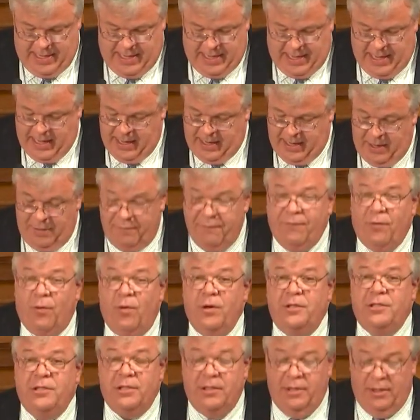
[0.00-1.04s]
and
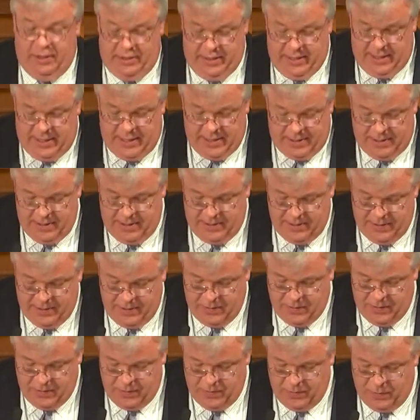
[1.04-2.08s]
unfortunately,
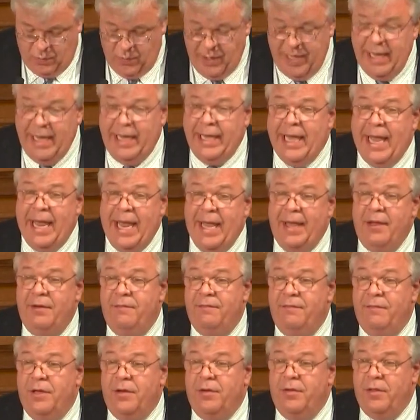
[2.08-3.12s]
we can't
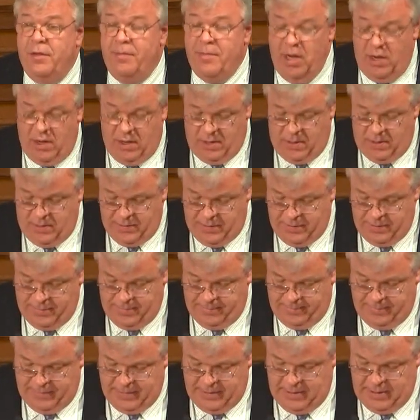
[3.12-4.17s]
fill them all.
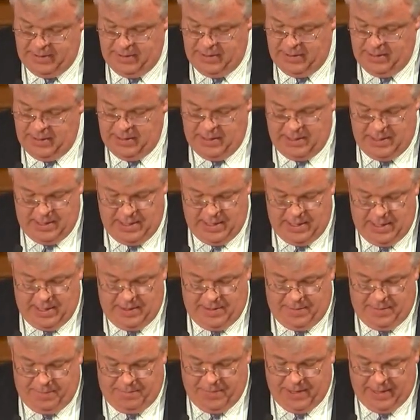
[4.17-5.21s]

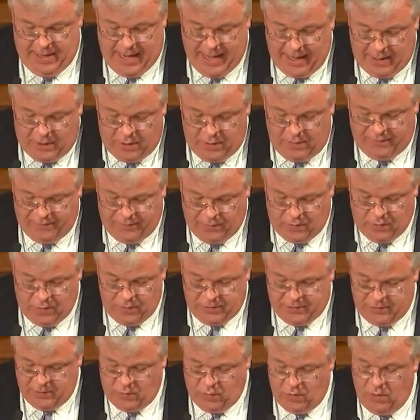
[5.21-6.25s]
But I look
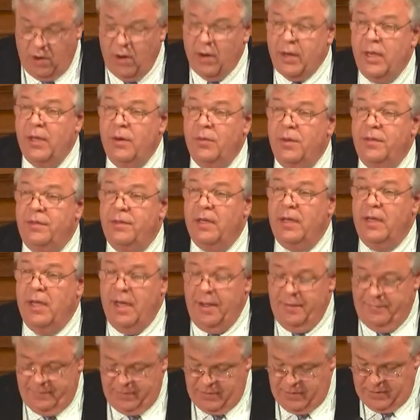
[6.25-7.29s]
forward to working with the
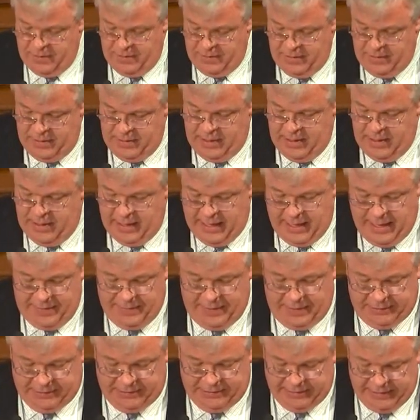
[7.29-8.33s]
governor
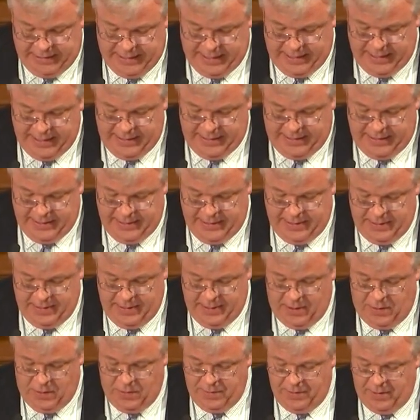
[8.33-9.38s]
and the Senate
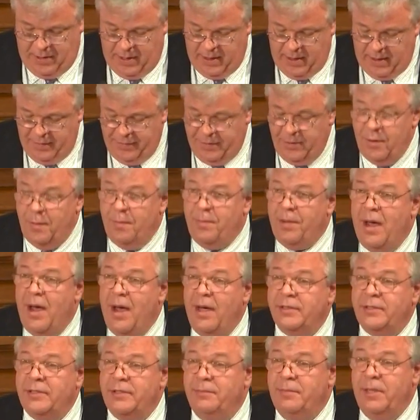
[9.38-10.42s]
on other
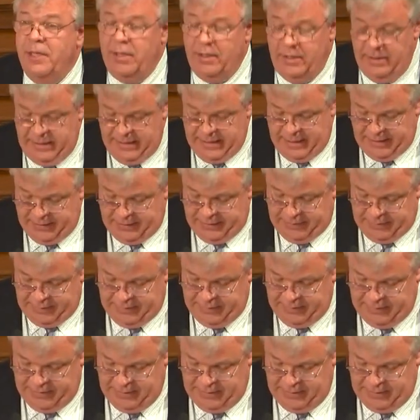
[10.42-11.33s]
possibilities